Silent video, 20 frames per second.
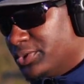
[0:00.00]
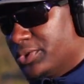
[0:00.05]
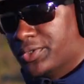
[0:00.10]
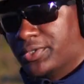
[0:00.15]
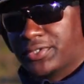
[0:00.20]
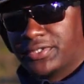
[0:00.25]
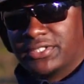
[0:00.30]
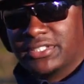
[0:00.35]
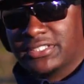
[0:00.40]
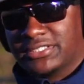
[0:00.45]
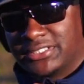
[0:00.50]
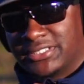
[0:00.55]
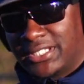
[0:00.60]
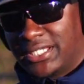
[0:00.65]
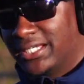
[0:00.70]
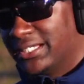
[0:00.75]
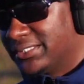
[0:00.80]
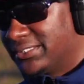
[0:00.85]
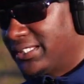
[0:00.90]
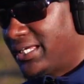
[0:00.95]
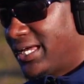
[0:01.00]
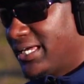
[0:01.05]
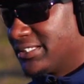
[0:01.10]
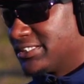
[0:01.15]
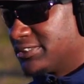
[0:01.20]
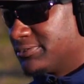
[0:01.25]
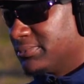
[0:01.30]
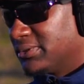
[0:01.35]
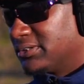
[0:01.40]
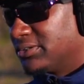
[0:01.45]
or the tech that
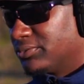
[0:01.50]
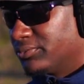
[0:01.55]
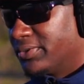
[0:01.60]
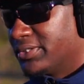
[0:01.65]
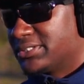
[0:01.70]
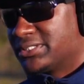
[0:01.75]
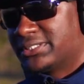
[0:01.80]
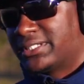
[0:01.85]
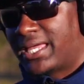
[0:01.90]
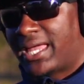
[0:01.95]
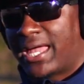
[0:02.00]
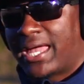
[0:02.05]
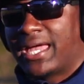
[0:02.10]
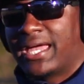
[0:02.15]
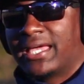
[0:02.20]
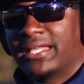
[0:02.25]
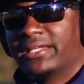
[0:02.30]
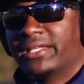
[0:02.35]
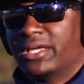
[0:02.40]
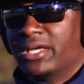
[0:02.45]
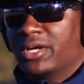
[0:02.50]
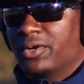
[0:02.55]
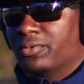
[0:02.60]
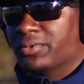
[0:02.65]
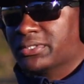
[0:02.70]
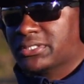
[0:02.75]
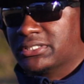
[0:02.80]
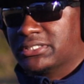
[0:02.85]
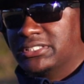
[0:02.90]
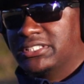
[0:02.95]
Smith & Wesson had
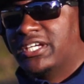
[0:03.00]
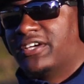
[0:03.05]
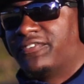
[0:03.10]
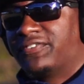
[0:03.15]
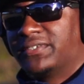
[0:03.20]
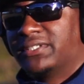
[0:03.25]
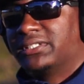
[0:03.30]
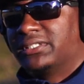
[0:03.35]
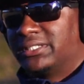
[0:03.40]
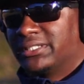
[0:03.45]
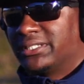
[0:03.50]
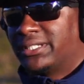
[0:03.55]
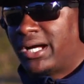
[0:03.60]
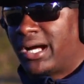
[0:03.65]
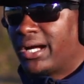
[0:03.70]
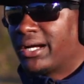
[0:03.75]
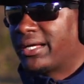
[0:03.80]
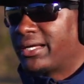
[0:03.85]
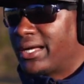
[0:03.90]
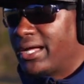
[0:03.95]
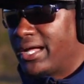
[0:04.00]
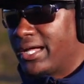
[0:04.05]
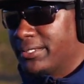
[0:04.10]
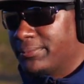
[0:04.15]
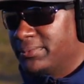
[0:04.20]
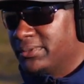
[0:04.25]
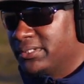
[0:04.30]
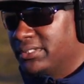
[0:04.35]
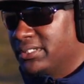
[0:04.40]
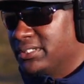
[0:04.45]
was definitely cockeyed,
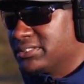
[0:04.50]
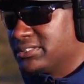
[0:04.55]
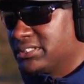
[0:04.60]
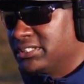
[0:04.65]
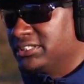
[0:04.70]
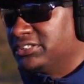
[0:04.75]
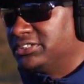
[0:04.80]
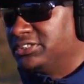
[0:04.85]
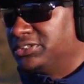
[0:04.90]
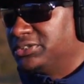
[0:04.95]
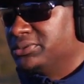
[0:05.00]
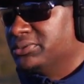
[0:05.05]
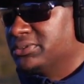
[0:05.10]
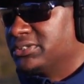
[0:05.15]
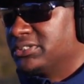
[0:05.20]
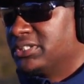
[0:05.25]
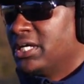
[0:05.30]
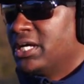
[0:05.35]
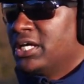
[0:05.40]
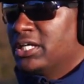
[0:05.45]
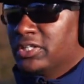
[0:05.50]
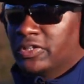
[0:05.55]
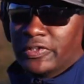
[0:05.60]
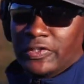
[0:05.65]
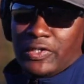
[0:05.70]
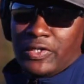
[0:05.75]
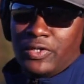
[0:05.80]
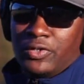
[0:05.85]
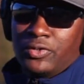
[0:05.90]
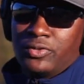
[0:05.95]
because it shoots
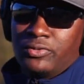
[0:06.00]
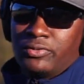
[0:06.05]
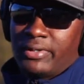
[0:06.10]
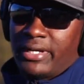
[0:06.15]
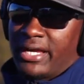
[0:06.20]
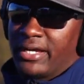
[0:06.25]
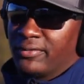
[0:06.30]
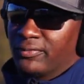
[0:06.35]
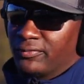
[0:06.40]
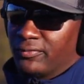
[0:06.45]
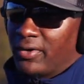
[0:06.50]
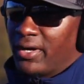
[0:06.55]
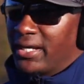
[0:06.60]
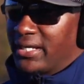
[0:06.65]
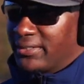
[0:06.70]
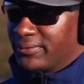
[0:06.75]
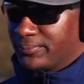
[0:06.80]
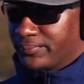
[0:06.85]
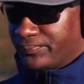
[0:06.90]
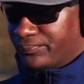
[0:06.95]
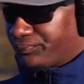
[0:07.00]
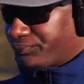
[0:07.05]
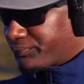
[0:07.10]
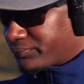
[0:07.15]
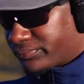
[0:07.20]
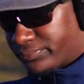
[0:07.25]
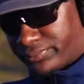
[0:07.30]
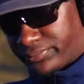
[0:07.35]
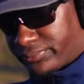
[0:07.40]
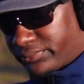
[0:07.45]
low and right.
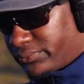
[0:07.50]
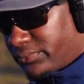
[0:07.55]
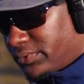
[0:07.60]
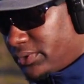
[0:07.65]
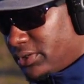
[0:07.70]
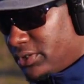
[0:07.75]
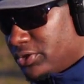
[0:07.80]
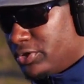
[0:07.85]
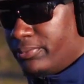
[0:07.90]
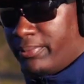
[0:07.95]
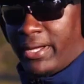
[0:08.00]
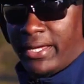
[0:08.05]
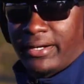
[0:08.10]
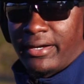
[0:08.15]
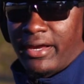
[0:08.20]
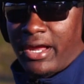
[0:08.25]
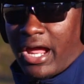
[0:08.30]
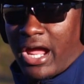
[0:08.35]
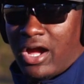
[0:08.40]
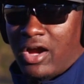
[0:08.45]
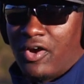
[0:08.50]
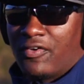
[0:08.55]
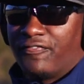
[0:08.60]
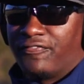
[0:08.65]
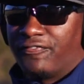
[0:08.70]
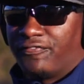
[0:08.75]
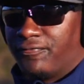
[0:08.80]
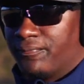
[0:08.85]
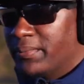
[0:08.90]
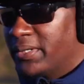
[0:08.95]
No matter how
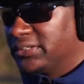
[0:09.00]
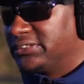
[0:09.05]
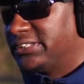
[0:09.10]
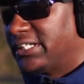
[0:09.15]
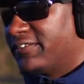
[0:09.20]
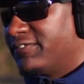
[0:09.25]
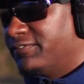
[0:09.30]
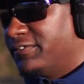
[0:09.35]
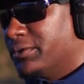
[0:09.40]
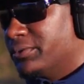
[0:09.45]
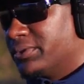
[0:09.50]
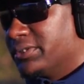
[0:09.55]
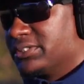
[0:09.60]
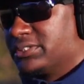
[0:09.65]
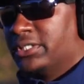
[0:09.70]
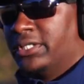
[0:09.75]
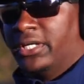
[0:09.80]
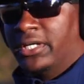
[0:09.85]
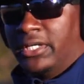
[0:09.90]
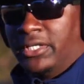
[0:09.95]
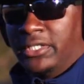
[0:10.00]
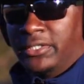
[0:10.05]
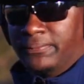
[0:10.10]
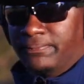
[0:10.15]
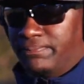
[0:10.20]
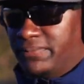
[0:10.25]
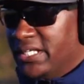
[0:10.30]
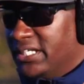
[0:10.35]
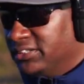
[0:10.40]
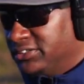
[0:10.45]
much I focus,
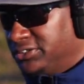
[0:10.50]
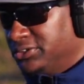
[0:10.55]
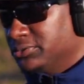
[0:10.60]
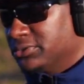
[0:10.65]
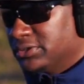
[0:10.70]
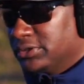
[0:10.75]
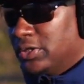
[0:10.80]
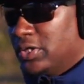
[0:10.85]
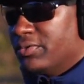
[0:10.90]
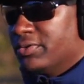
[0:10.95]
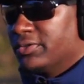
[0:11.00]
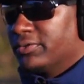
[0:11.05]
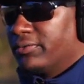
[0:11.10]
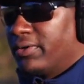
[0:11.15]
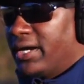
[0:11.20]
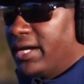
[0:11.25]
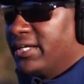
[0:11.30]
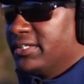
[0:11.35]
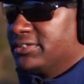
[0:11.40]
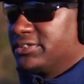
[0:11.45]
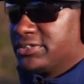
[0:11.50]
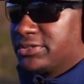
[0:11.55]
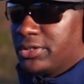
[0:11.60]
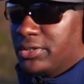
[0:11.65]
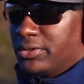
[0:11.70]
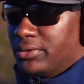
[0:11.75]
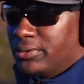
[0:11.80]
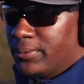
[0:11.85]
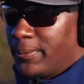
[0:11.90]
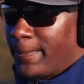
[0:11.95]
it shoots low and right.
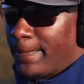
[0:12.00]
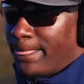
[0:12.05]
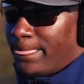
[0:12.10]
So